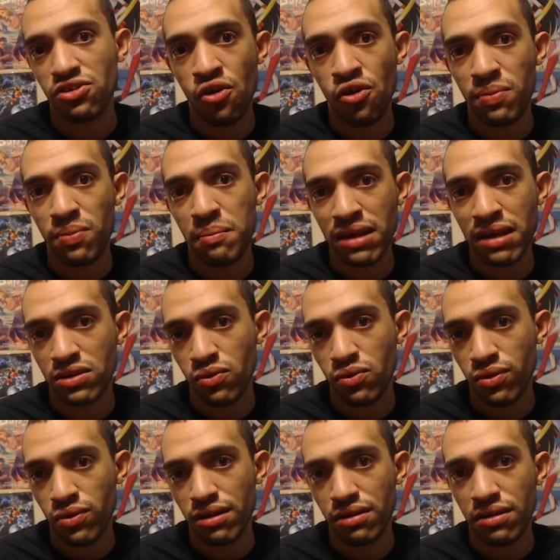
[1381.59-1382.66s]
an open massive
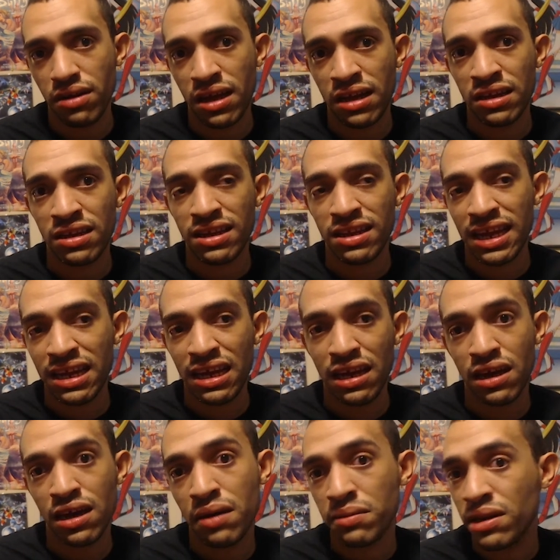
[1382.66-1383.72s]
world and they
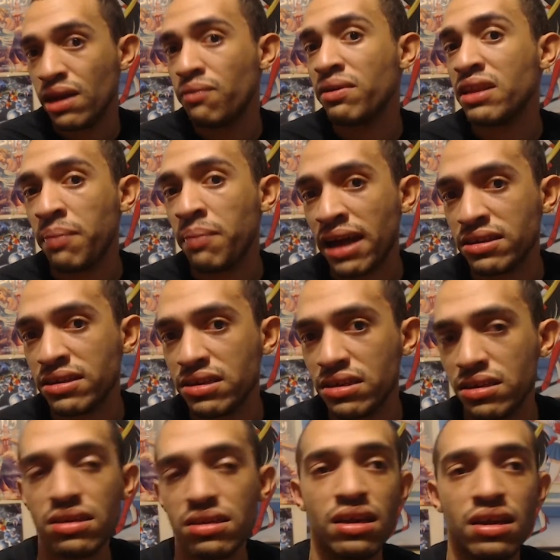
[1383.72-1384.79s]
keep updating with the
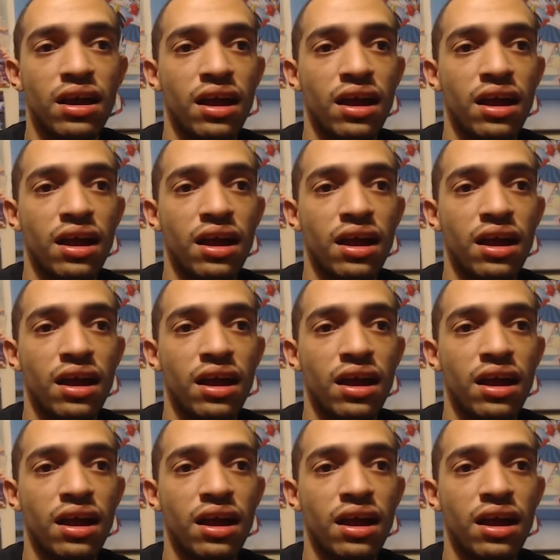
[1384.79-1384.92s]
patches.